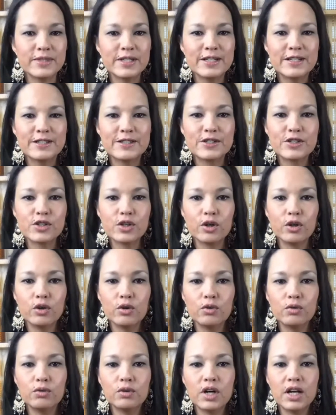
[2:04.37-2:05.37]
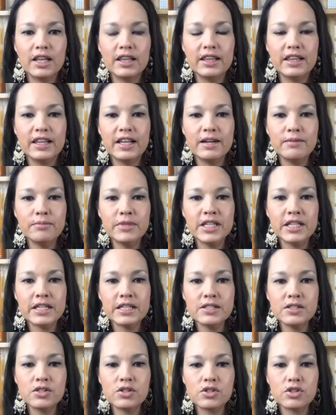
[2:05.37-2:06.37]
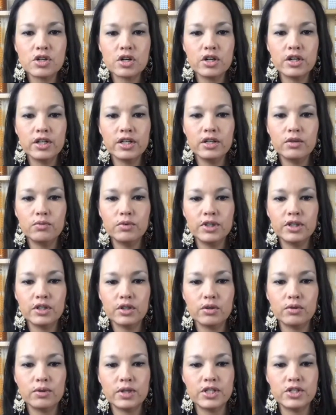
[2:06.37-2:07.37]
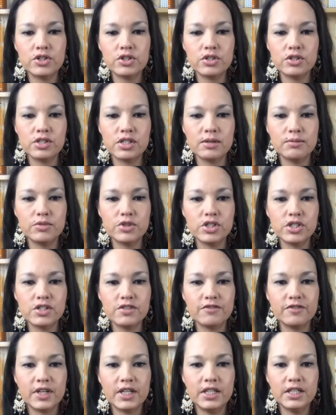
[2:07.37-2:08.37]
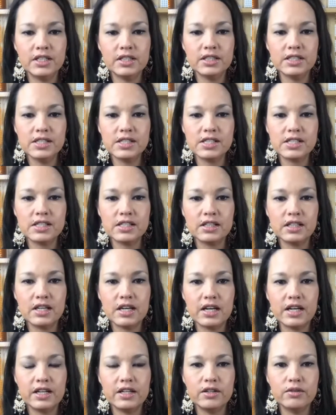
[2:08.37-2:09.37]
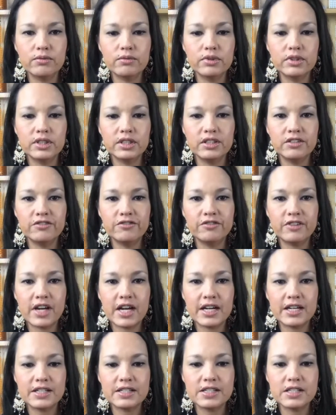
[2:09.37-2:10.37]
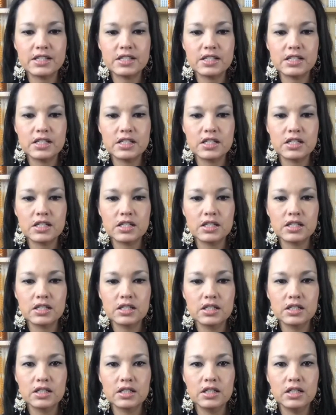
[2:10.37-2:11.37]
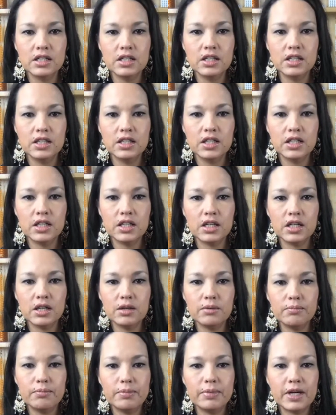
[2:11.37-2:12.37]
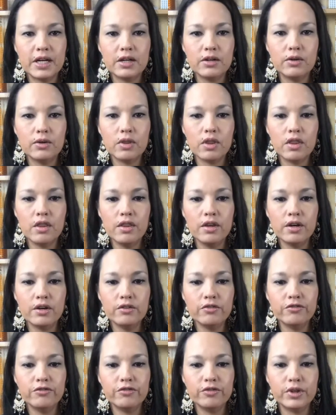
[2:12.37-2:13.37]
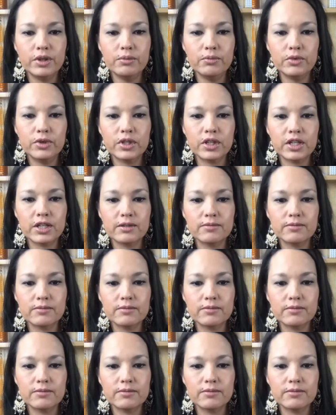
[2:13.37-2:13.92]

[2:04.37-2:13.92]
So let me get started with the questions. I'm just finding the slide really fast about the framework.